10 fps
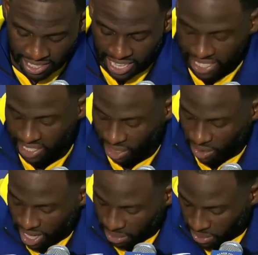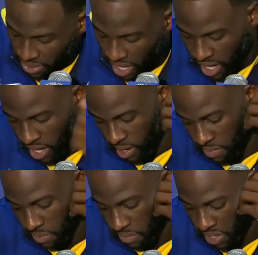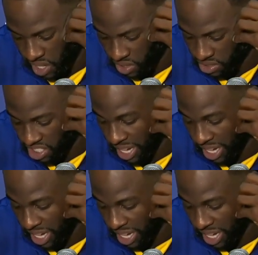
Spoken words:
that's incredible. You know,